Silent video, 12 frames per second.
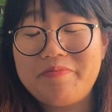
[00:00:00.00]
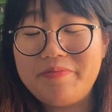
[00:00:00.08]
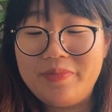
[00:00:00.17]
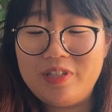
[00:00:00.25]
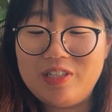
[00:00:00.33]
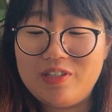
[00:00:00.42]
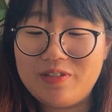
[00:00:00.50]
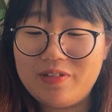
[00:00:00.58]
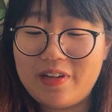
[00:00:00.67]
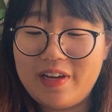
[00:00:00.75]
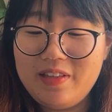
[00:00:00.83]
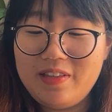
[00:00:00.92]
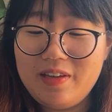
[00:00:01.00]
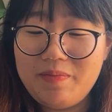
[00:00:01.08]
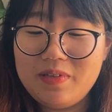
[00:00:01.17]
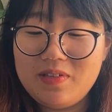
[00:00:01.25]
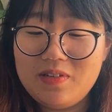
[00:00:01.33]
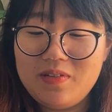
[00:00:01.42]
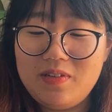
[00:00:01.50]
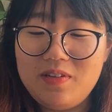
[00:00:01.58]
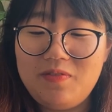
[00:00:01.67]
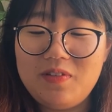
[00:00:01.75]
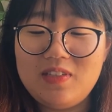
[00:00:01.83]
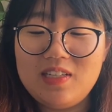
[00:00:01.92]
Did you like the episode?
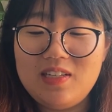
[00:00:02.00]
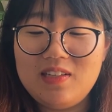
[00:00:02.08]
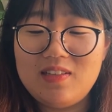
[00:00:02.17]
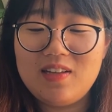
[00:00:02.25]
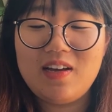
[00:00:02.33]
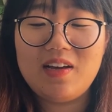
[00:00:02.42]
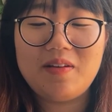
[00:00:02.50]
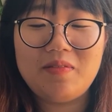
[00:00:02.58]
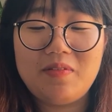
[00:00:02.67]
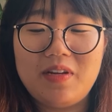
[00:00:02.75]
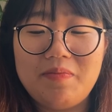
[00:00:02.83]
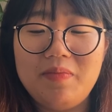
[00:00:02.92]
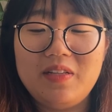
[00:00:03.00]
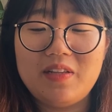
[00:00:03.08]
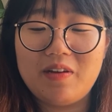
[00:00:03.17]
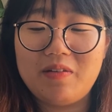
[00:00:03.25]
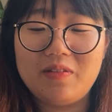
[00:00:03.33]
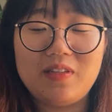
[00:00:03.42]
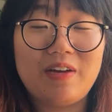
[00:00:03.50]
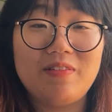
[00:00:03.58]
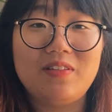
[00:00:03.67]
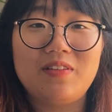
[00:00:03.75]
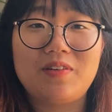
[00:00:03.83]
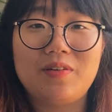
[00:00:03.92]
If you did, let me know down
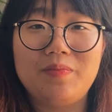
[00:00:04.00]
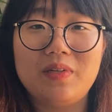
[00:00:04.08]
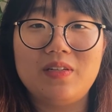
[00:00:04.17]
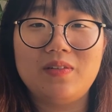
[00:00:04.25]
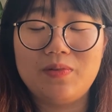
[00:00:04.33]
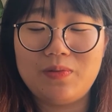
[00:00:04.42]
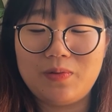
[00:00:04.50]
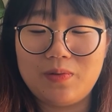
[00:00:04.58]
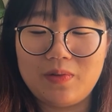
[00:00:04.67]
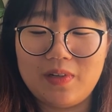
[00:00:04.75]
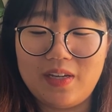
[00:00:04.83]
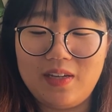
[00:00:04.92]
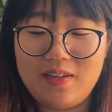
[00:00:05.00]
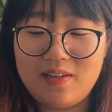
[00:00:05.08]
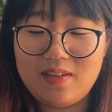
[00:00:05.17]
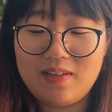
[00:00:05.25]
in the comment, or like,